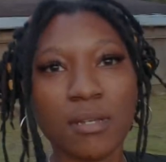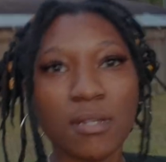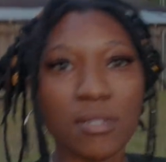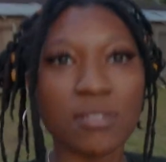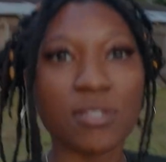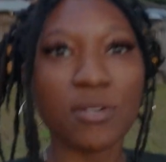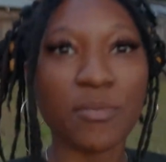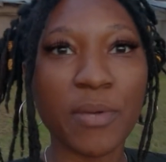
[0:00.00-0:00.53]

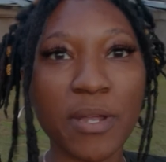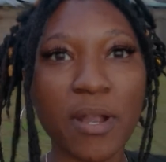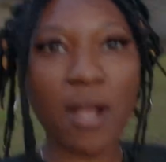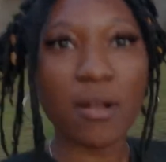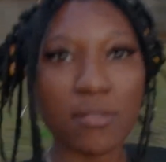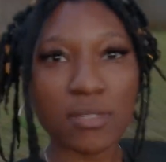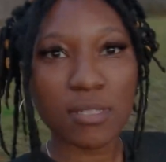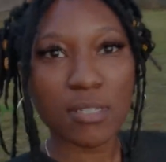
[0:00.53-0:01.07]
So we're
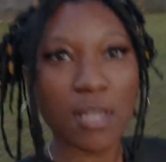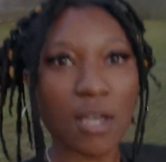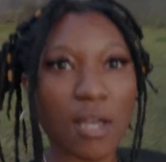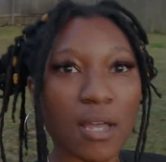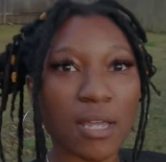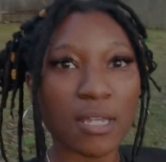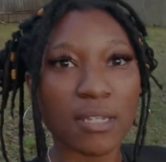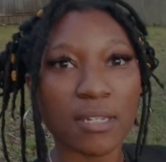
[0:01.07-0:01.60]

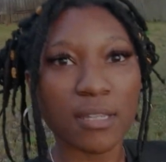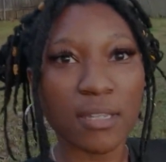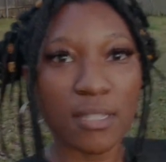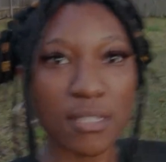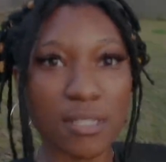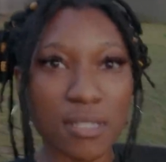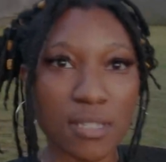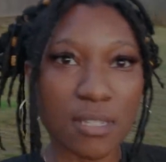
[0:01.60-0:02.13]
outside.
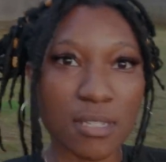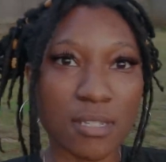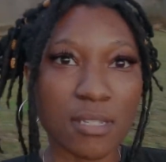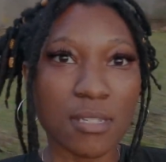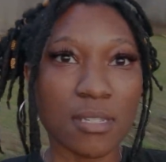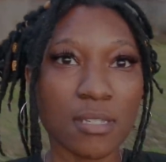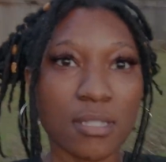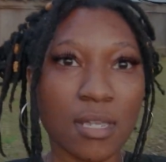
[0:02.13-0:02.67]
This
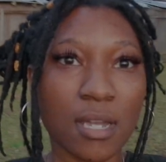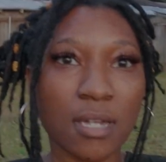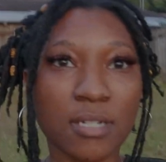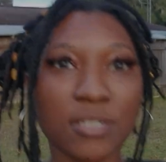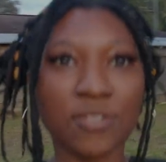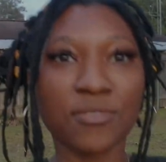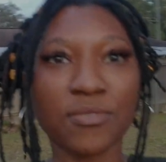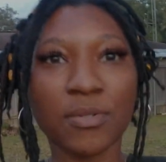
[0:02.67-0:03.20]
is
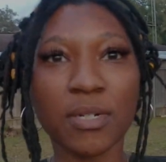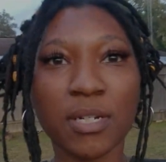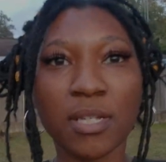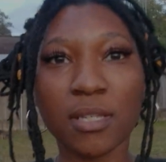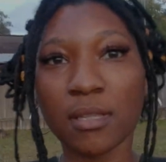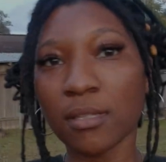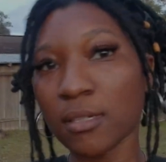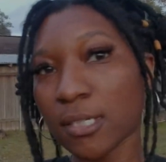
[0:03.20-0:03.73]
kind of what it
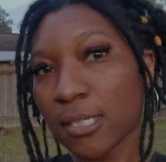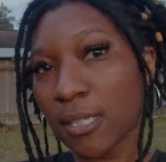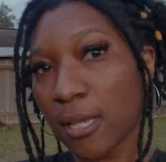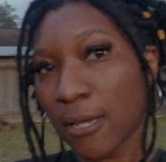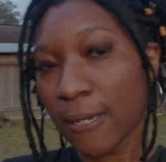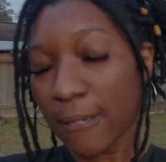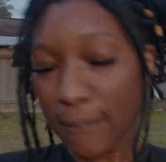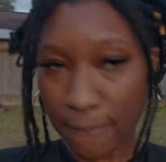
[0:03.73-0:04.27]
looks
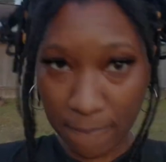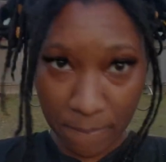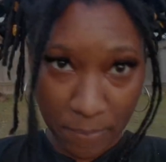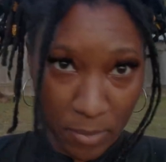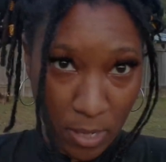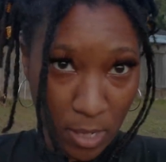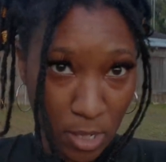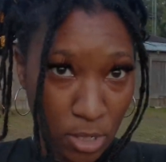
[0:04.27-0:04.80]
like
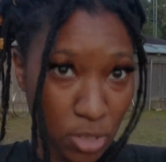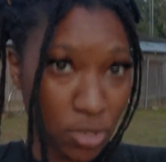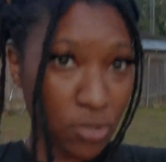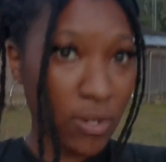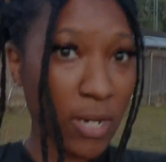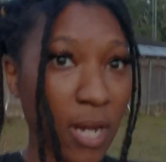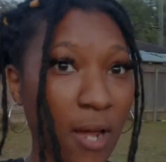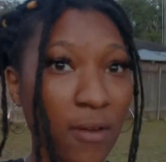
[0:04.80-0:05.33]

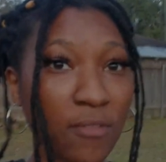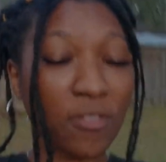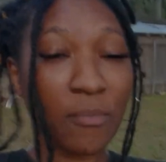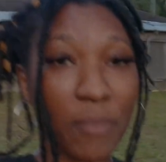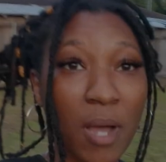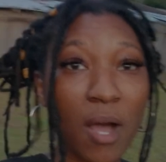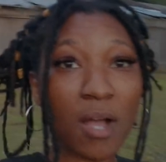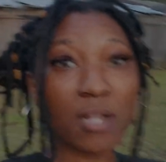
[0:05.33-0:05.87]
straight out of the
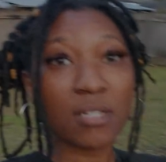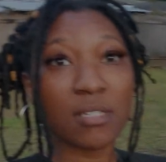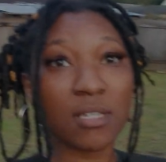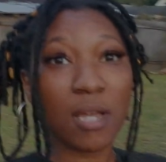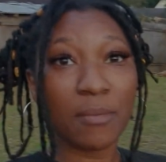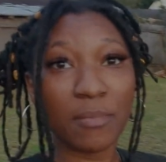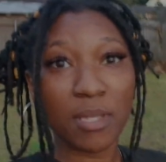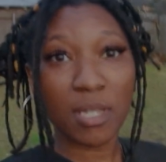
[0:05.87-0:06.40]
box.
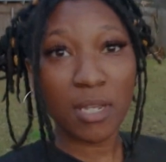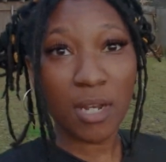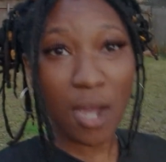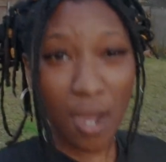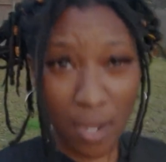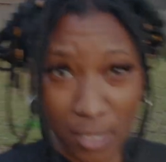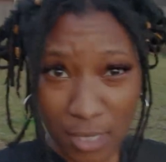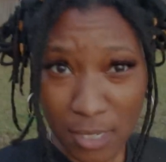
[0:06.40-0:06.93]
I mean,
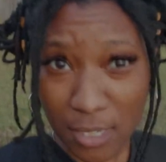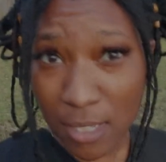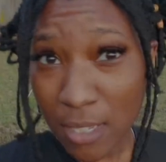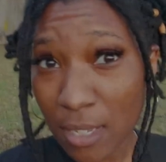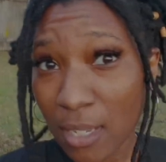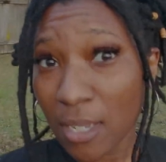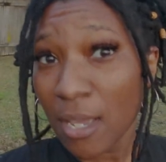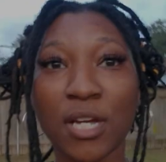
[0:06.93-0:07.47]

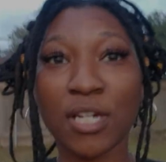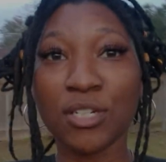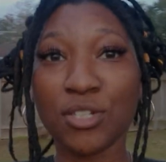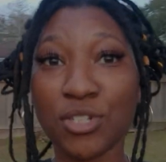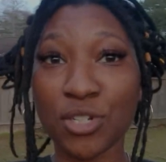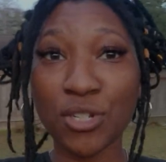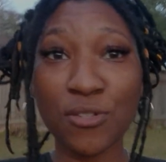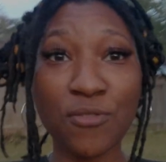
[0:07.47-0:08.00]
honestly,
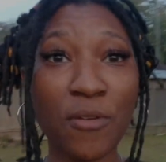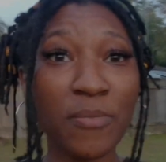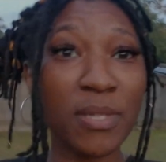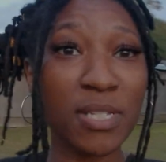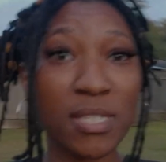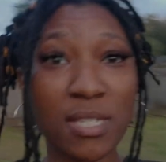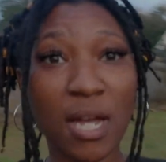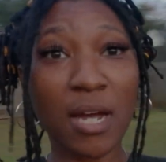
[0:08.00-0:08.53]
just from
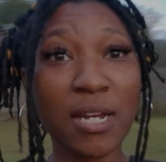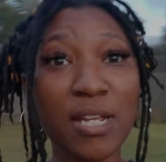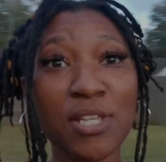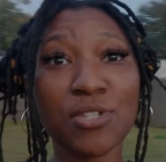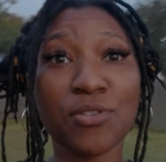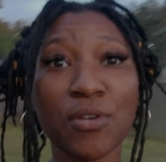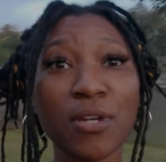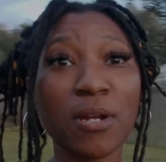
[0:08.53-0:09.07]
this tiny
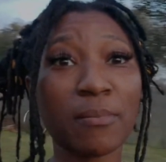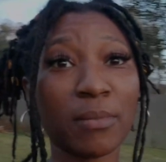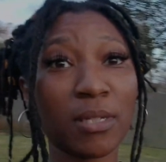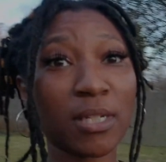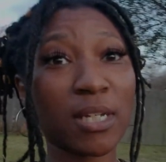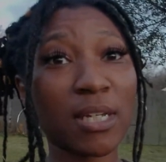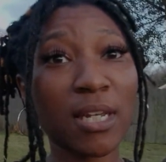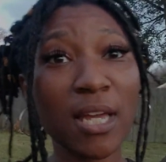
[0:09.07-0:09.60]
screen I'm
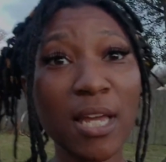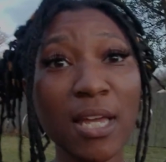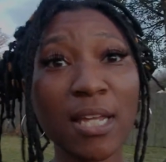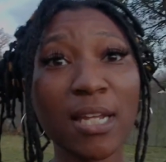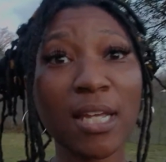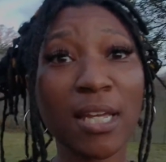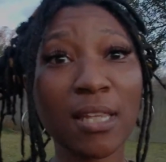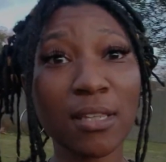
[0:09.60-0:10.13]
looking at,
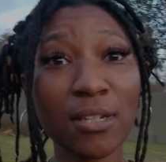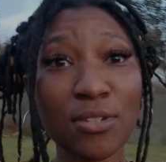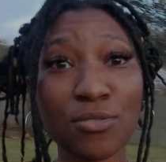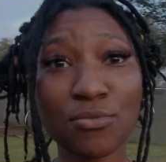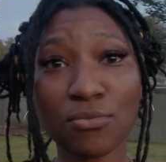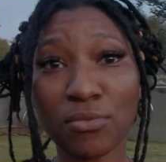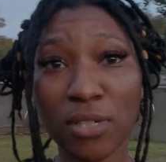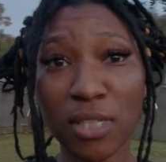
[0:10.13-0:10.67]
it looks
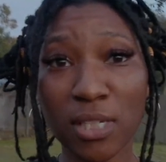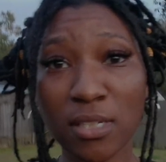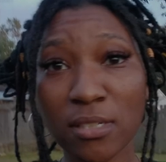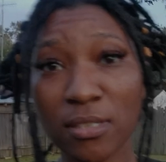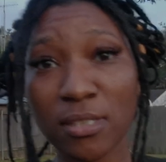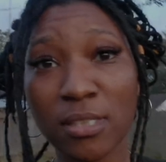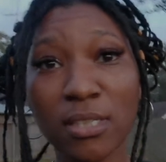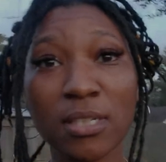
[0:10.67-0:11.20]
really
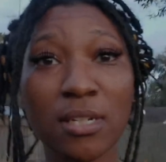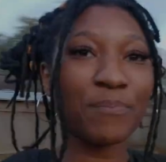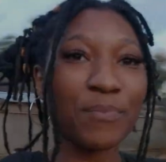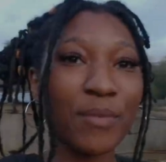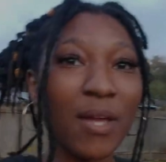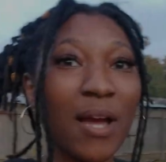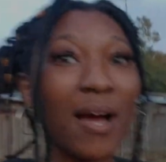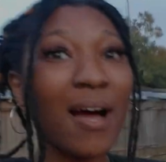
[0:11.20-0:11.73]
good.
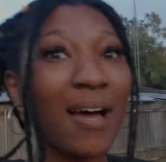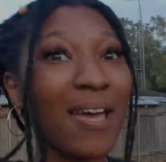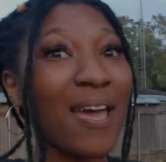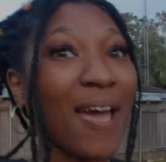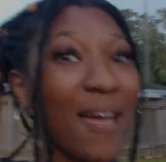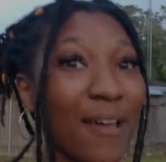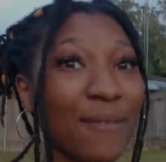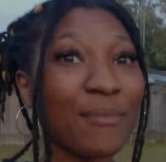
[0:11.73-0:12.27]
I
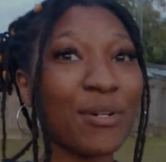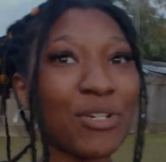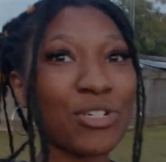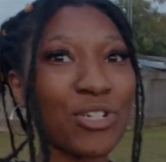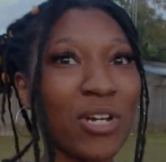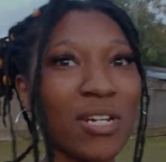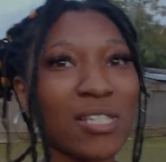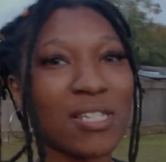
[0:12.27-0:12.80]
am gonna
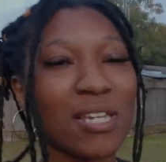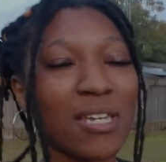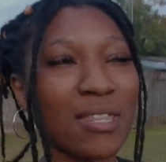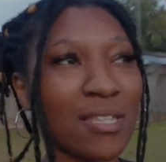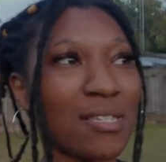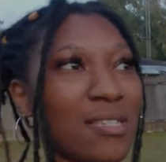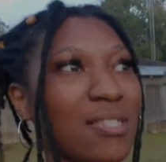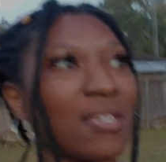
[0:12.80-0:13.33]
try to take
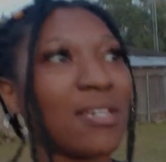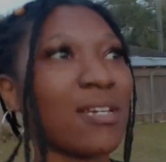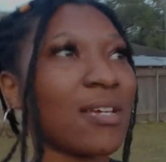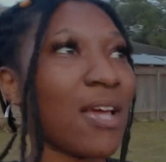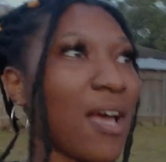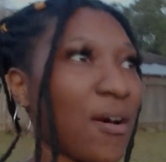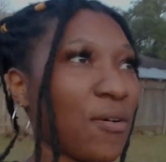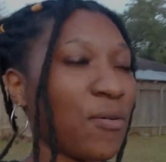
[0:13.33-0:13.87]
this thing
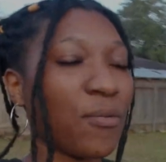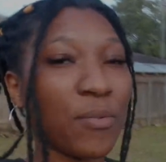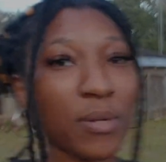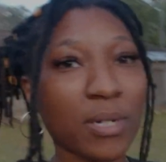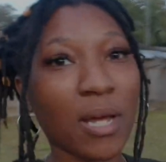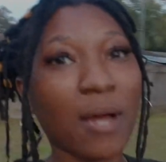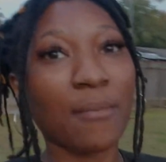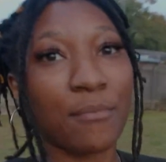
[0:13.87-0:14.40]
out when
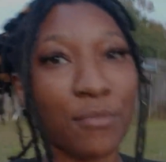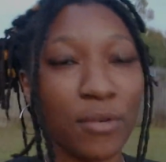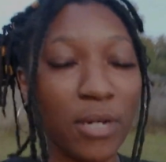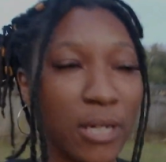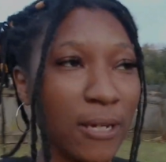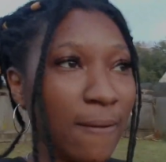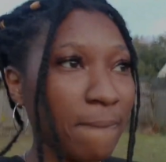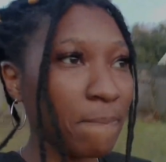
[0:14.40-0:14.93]
I'm
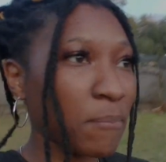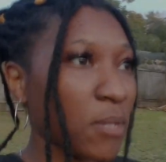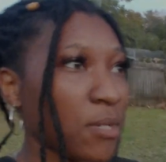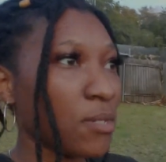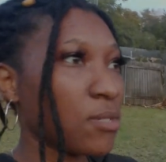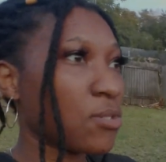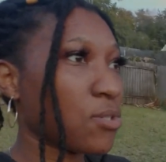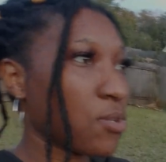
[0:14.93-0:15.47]
running,
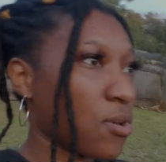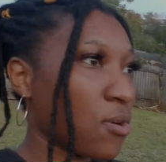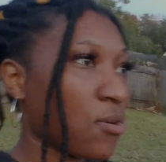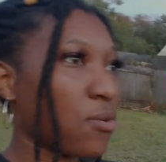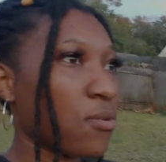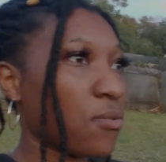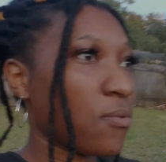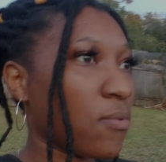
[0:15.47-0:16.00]

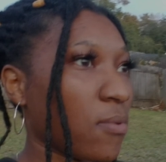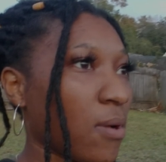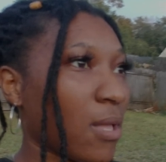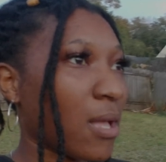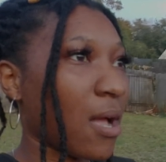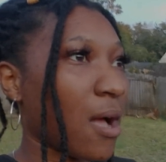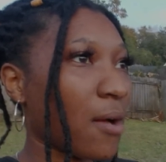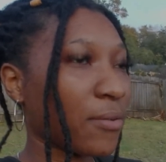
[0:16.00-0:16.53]
so
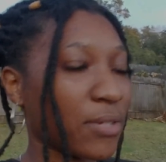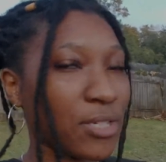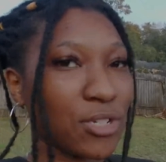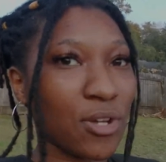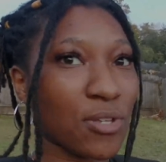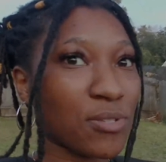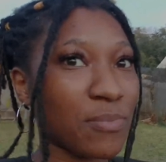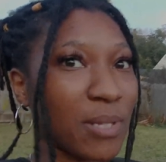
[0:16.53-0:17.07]
I'll get
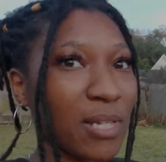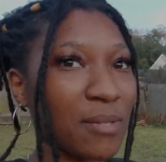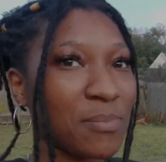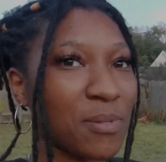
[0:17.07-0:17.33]
y'all some clips